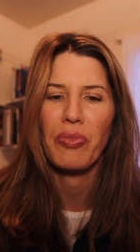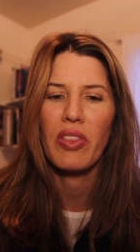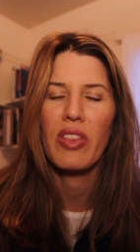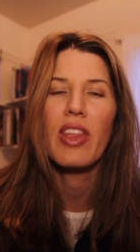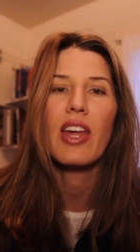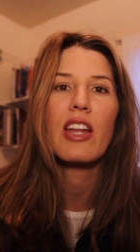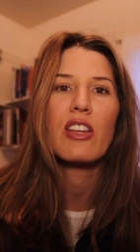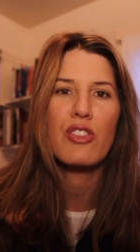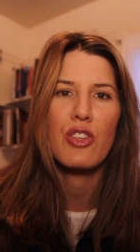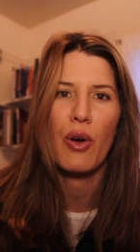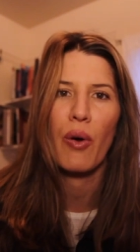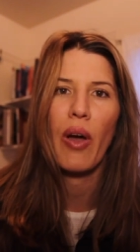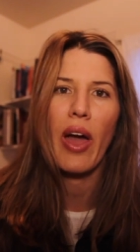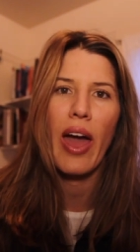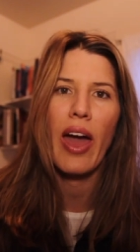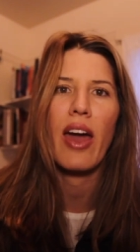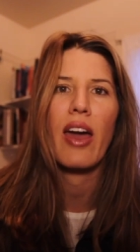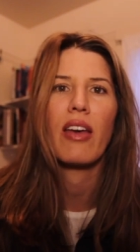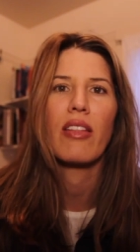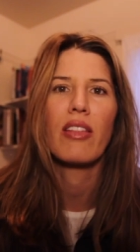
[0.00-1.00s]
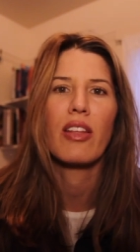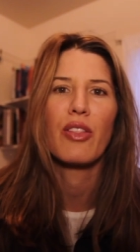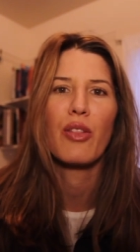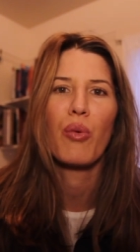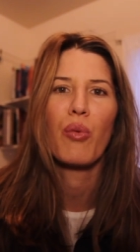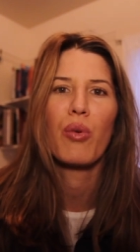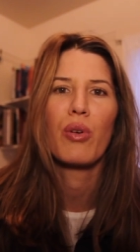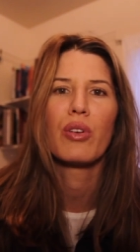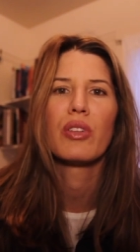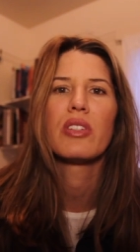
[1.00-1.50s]
that it's okay, that
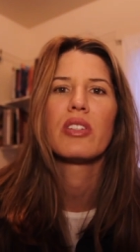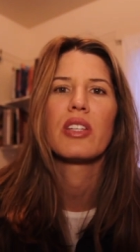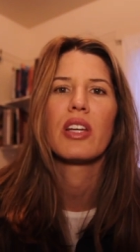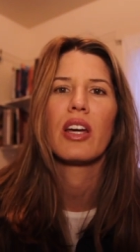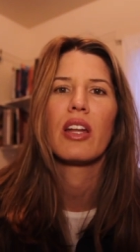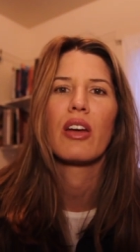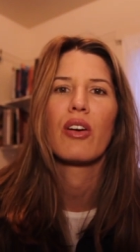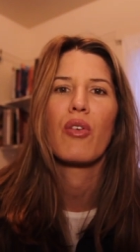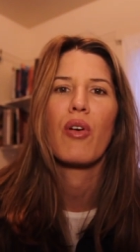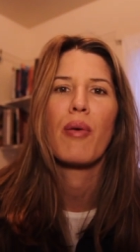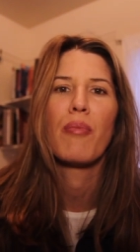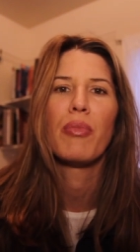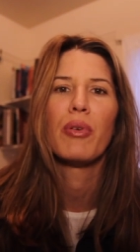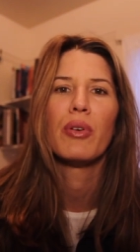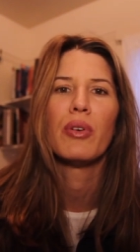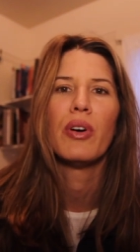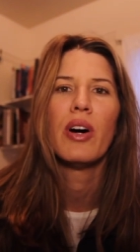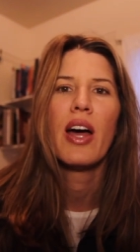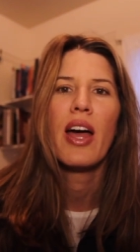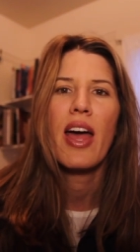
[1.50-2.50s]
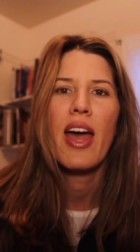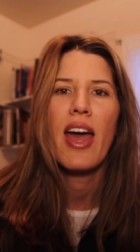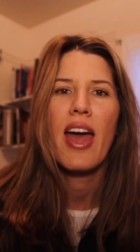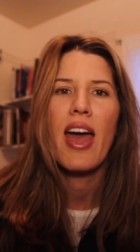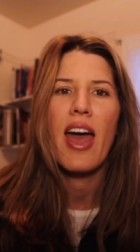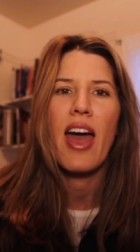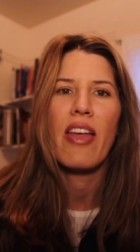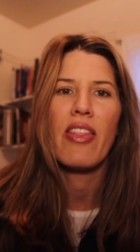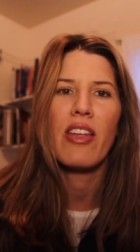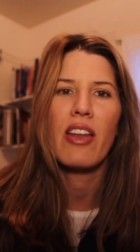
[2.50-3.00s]
the world isn't going to crumble,
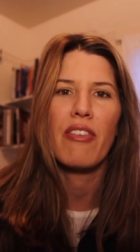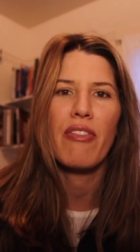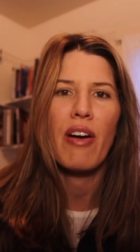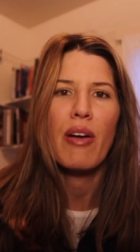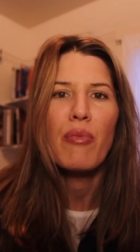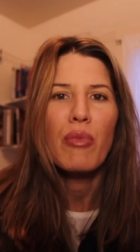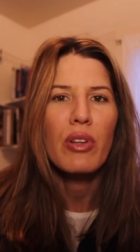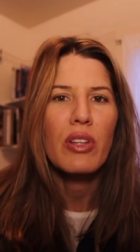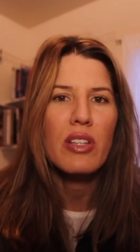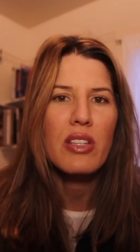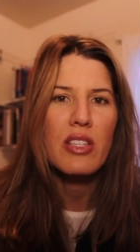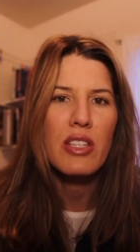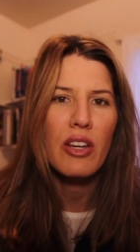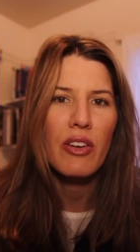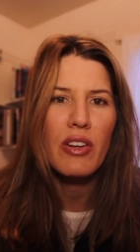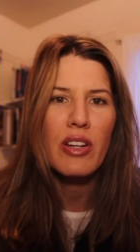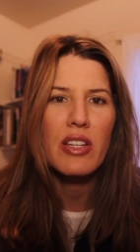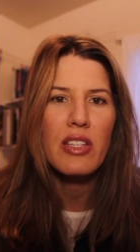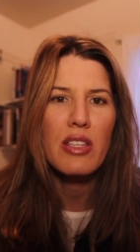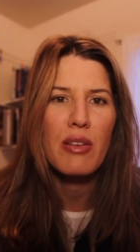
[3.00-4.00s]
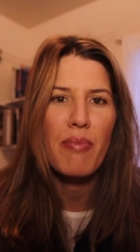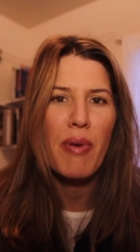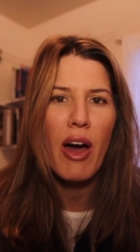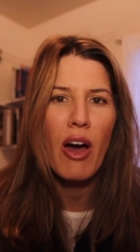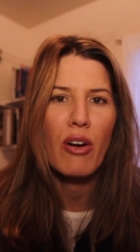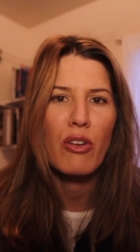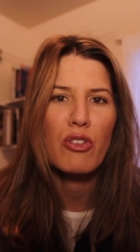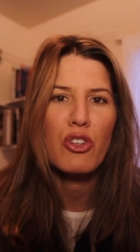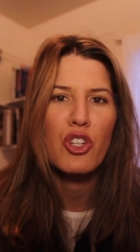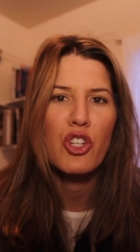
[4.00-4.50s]
and that if I'm really serious
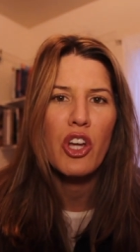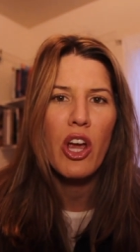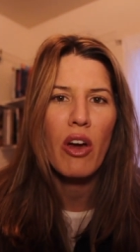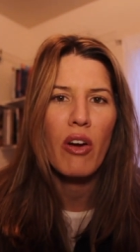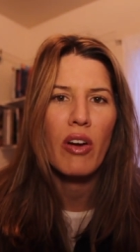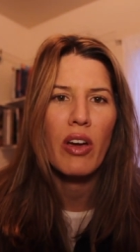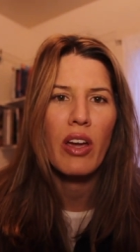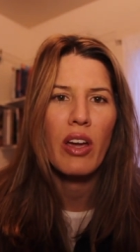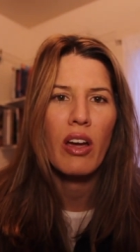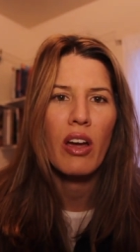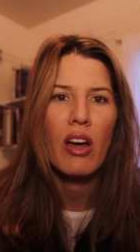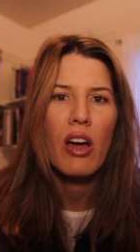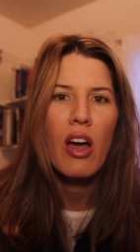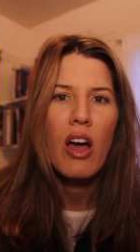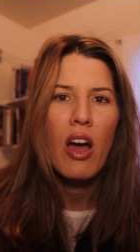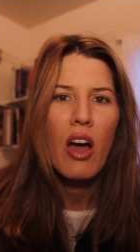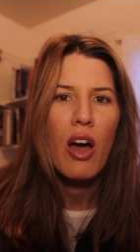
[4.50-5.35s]
about sharing